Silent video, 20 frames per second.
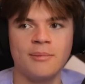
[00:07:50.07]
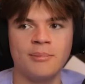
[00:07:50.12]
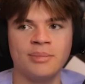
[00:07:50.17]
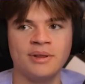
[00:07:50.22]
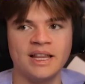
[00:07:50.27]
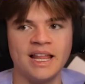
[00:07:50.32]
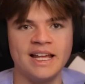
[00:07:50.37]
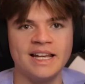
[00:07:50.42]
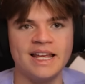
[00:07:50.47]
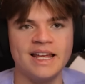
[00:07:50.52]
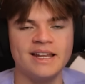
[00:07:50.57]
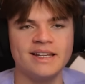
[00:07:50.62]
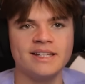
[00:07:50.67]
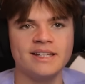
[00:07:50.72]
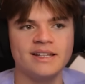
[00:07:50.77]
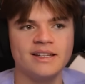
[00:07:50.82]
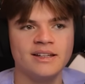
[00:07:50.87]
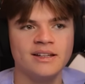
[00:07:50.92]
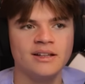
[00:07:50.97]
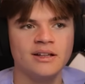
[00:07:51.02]
planet
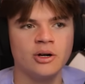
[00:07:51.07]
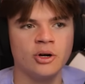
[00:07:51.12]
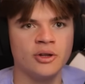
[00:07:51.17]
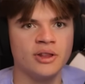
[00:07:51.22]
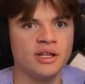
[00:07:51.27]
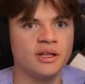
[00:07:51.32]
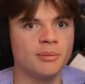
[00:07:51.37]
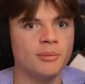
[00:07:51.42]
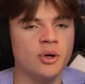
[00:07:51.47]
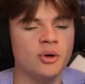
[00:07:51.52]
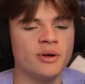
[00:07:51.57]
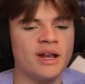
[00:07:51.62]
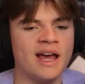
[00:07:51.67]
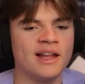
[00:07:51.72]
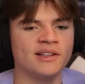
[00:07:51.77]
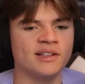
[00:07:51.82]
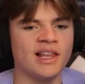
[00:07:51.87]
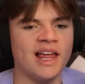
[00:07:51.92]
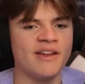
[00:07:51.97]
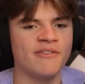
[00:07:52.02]
or this moon
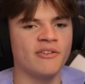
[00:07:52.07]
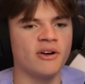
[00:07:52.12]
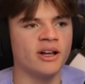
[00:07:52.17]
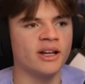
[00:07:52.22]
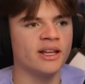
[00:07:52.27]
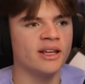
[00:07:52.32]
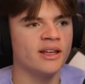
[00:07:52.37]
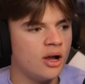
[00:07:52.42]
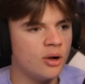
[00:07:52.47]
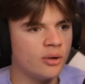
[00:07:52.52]
has life on it.